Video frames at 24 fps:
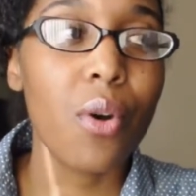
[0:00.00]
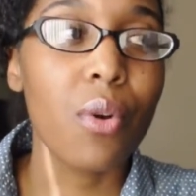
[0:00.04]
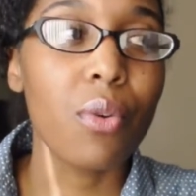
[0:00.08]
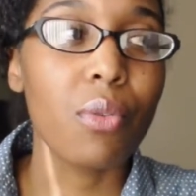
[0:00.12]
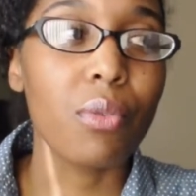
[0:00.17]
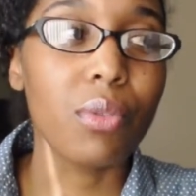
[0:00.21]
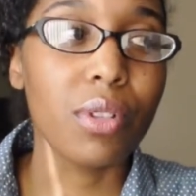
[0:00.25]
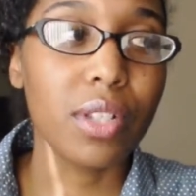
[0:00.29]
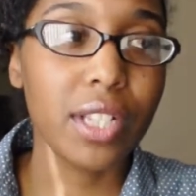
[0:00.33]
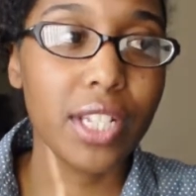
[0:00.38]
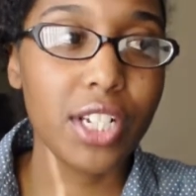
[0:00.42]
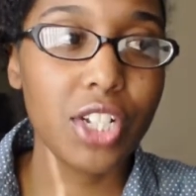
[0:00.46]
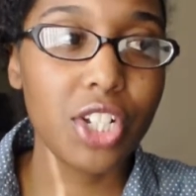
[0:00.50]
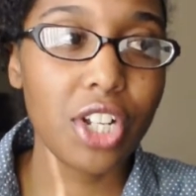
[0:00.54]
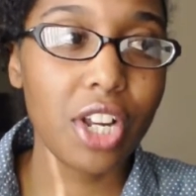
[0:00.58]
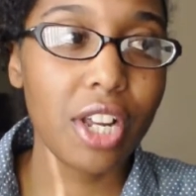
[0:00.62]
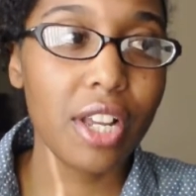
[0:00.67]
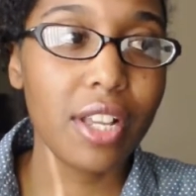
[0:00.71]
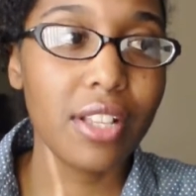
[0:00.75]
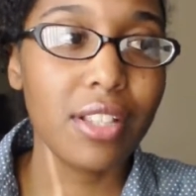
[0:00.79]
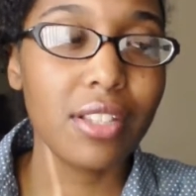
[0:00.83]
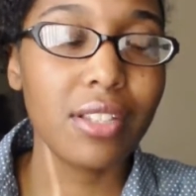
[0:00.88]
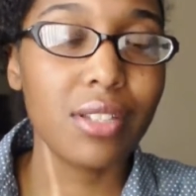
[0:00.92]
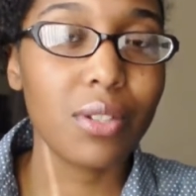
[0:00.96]

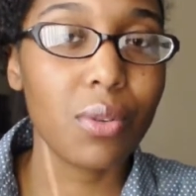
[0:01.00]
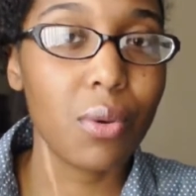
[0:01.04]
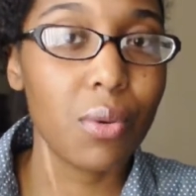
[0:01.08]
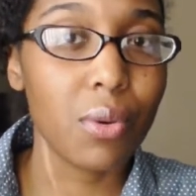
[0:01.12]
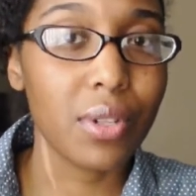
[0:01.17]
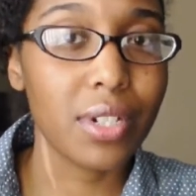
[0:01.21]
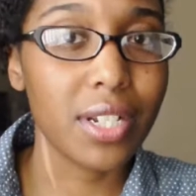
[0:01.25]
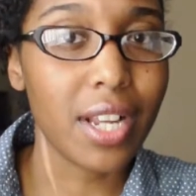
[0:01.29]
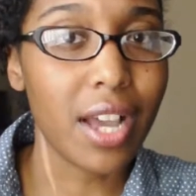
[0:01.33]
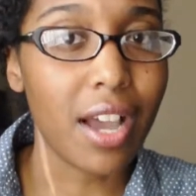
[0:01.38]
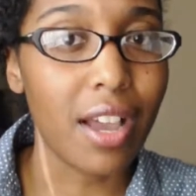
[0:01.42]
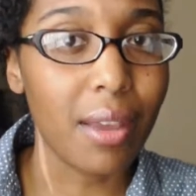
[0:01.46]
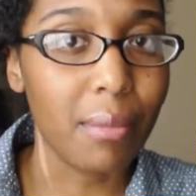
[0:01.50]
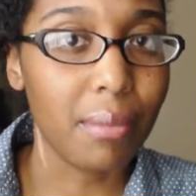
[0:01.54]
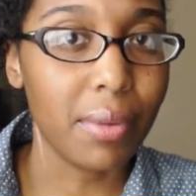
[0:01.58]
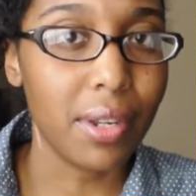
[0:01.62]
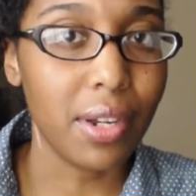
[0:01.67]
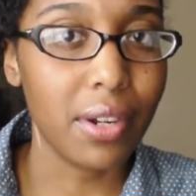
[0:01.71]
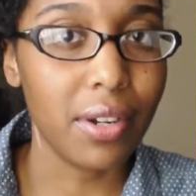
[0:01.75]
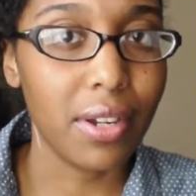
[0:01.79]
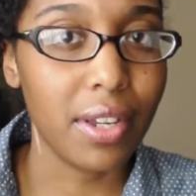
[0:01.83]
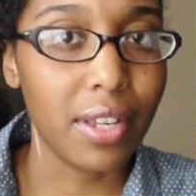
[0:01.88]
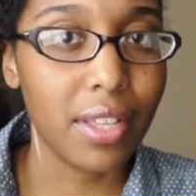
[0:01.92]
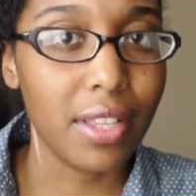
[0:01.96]
religions, or time
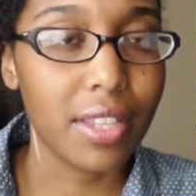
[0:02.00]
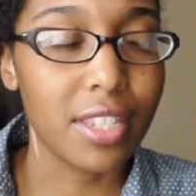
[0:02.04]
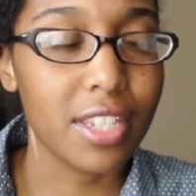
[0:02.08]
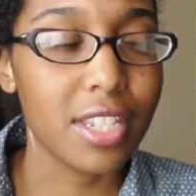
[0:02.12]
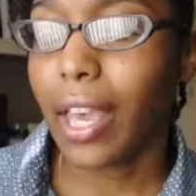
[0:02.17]
periods.